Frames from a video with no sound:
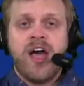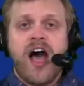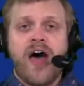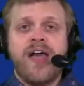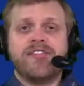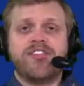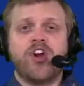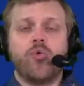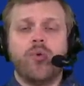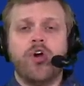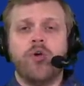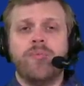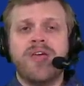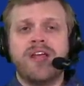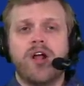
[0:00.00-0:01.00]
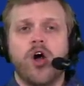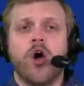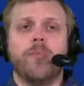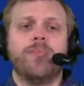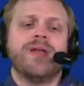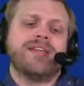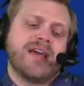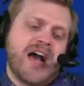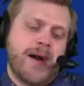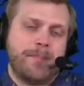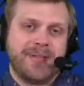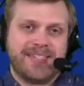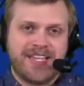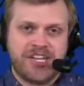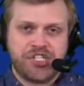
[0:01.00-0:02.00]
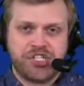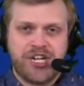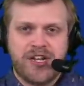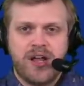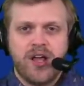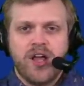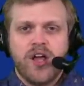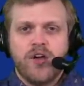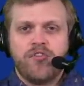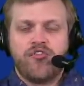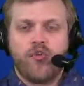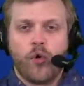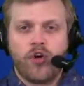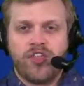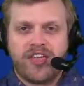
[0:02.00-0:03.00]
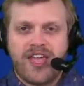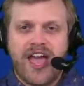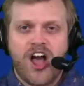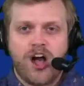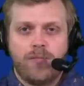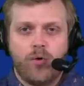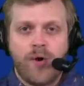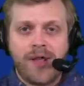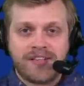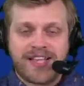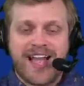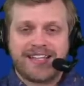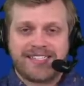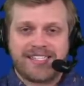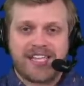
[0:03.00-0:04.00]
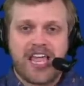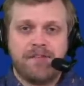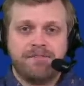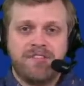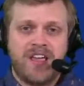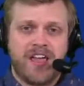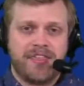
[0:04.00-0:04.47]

I think there will be an open competition for the Cowboys at safety.